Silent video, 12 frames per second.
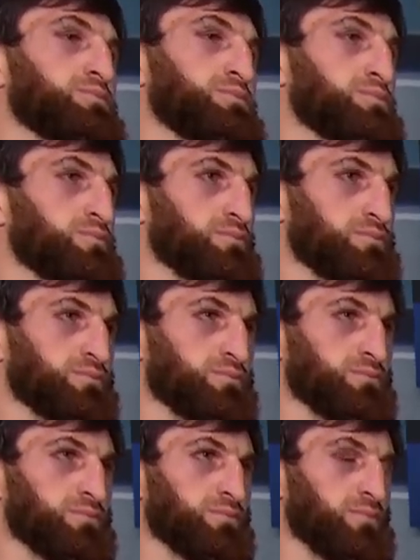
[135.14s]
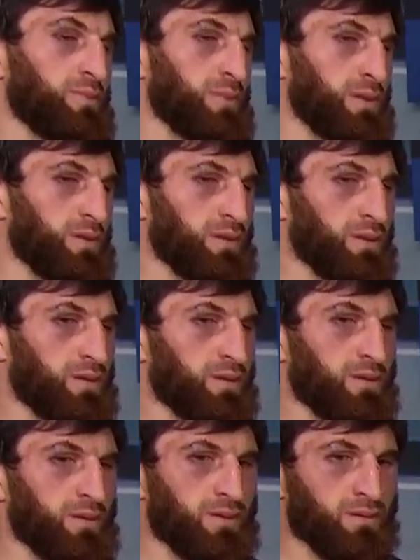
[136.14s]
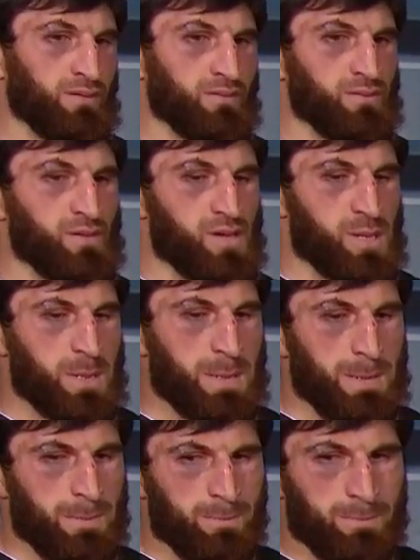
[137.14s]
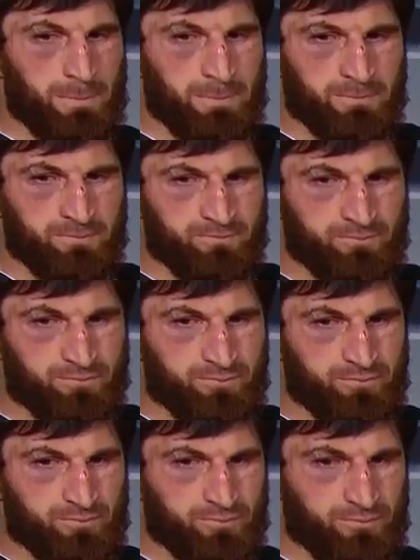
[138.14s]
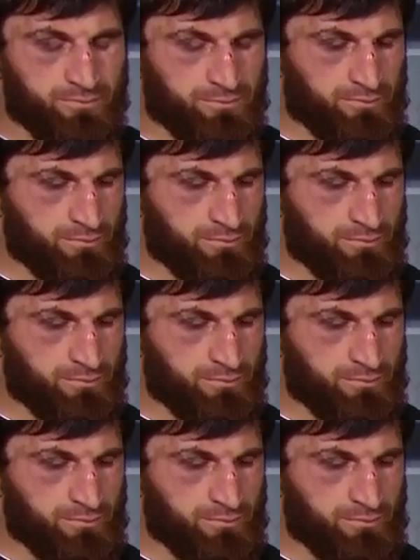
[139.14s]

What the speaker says: The person shown says nothing.